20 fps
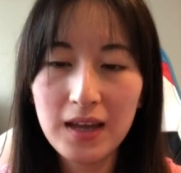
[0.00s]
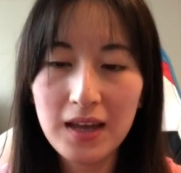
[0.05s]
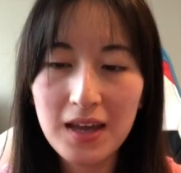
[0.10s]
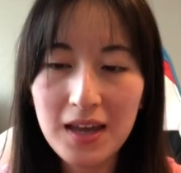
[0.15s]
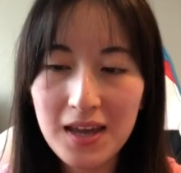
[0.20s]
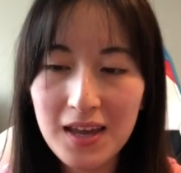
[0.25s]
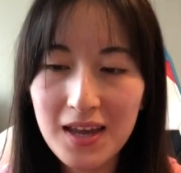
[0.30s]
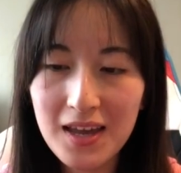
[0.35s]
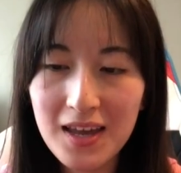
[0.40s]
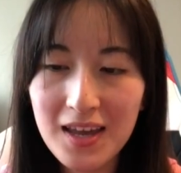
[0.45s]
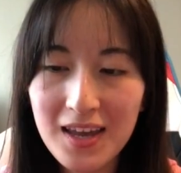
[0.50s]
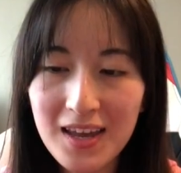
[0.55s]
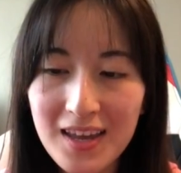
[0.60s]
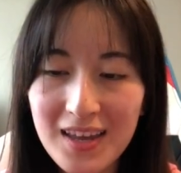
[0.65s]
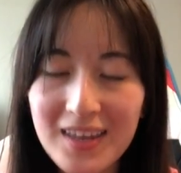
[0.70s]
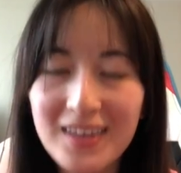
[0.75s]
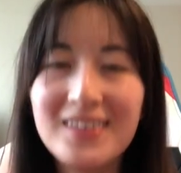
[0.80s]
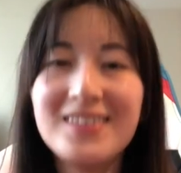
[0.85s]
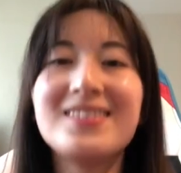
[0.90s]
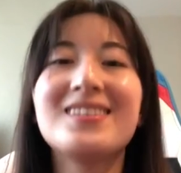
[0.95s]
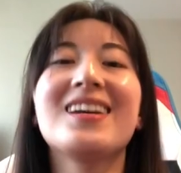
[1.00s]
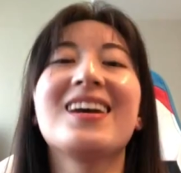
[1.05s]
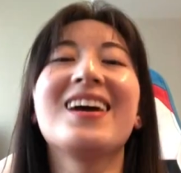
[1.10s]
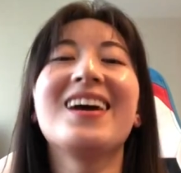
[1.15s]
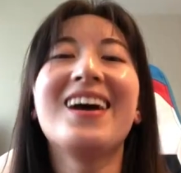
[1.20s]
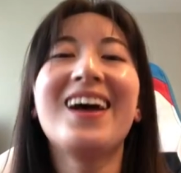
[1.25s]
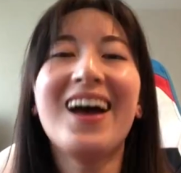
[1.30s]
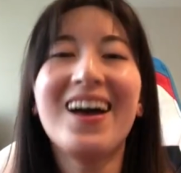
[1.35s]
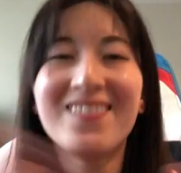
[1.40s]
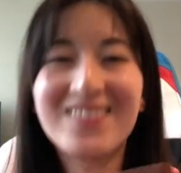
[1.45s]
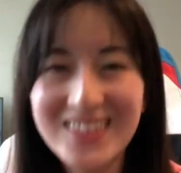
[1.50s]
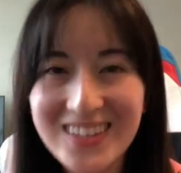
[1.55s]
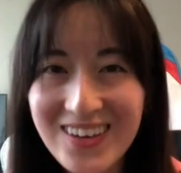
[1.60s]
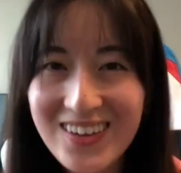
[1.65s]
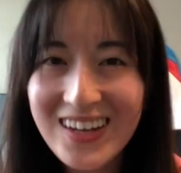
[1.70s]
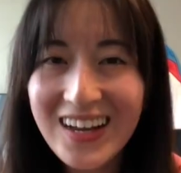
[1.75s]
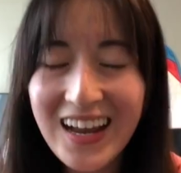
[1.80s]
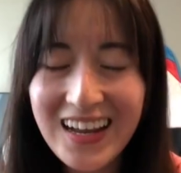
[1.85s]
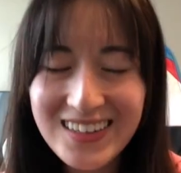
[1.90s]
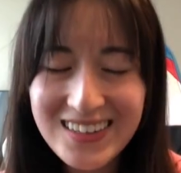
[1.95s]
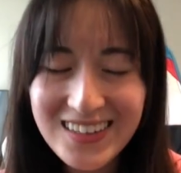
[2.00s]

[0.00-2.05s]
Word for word: And I'm so glad.